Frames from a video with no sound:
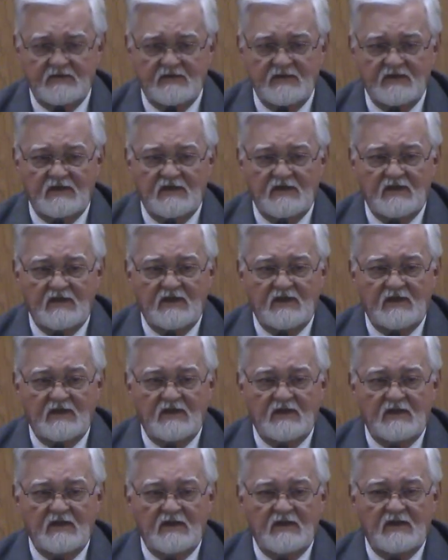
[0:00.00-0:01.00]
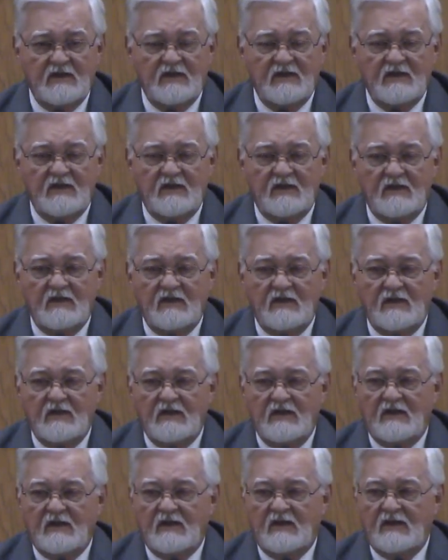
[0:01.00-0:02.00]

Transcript: No one is speaking in this clip.